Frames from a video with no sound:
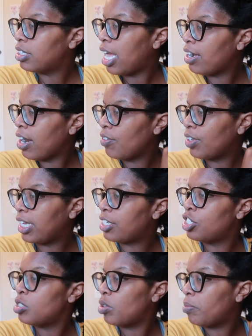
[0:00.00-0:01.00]
I, I really,
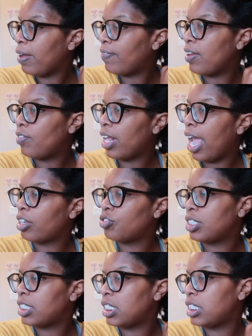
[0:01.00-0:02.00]
she's one of my favorite
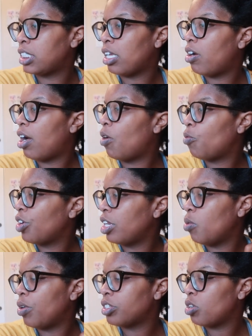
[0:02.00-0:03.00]
actresses. So I
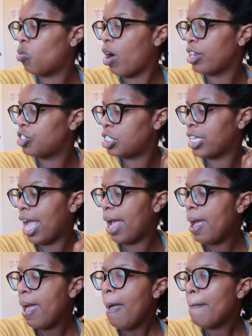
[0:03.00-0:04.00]
really want to watch
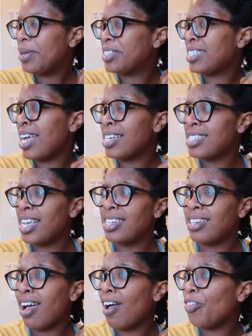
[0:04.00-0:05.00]
that. Besides that,
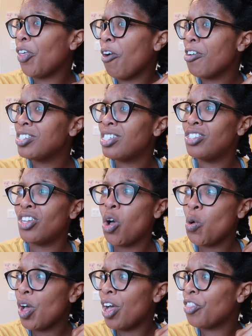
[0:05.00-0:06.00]
y'all, there is
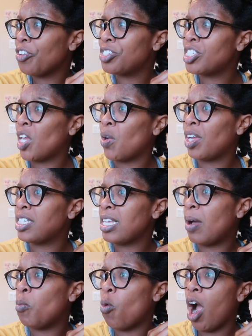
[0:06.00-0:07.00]
no other series
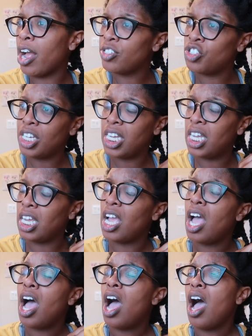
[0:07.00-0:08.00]
I'm watching.
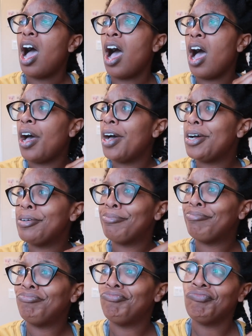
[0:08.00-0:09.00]

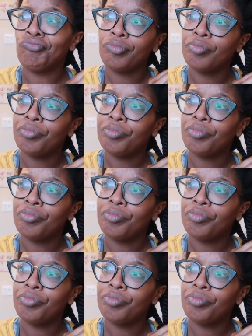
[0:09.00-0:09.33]
Um,